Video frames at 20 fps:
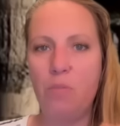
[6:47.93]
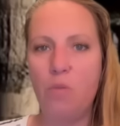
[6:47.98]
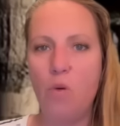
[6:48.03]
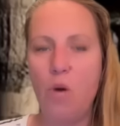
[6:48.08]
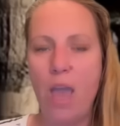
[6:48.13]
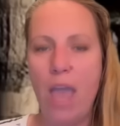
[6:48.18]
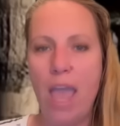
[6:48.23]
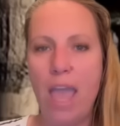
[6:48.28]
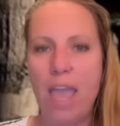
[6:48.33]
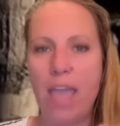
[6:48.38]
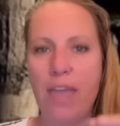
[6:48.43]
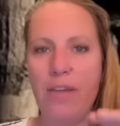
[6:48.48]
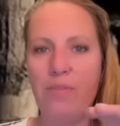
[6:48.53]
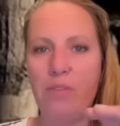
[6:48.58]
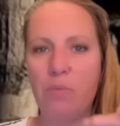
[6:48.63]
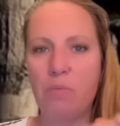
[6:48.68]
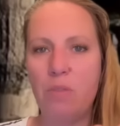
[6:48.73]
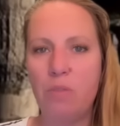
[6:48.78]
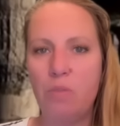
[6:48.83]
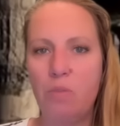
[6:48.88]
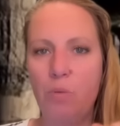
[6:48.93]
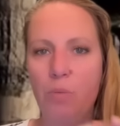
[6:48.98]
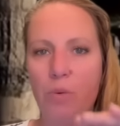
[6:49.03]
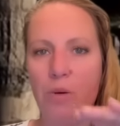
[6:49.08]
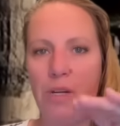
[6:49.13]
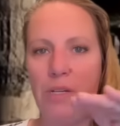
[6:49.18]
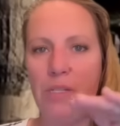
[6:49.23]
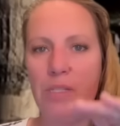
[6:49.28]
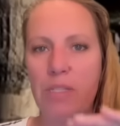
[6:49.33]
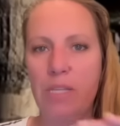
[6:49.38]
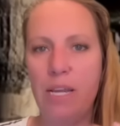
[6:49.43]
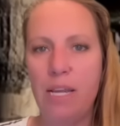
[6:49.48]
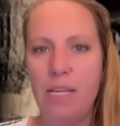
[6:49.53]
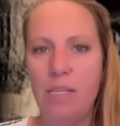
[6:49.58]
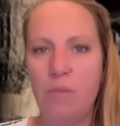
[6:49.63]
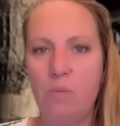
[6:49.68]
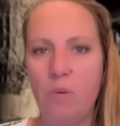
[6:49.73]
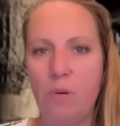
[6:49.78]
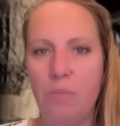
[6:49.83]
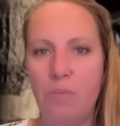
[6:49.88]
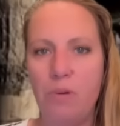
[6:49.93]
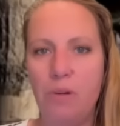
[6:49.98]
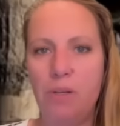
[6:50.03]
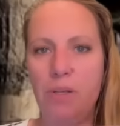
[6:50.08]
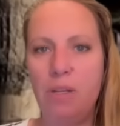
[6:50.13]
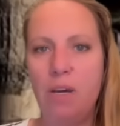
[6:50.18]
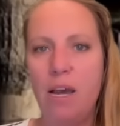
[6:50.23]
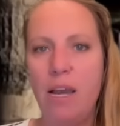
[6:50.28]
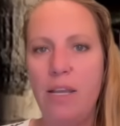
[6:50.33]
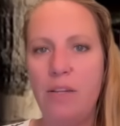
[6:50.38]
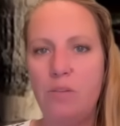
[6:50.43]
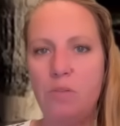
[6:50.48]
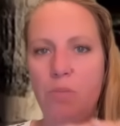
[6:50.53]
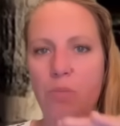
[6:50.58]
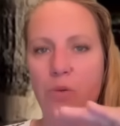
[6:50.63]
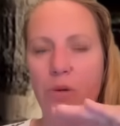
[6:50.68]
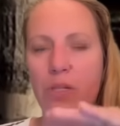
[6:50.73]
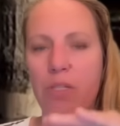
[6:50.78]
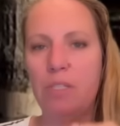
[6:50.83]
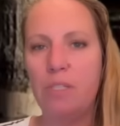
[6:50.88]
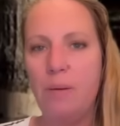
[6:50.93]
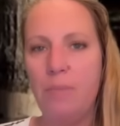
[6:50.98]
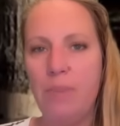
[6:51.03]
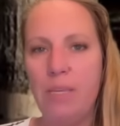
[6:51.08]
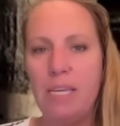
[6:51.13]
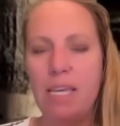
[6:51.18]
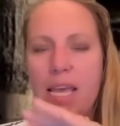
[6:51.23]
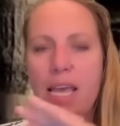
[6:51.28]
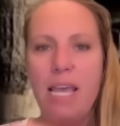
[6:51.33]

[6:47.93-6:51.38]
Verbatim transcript: waves with 2.6, 1.9, 2 point something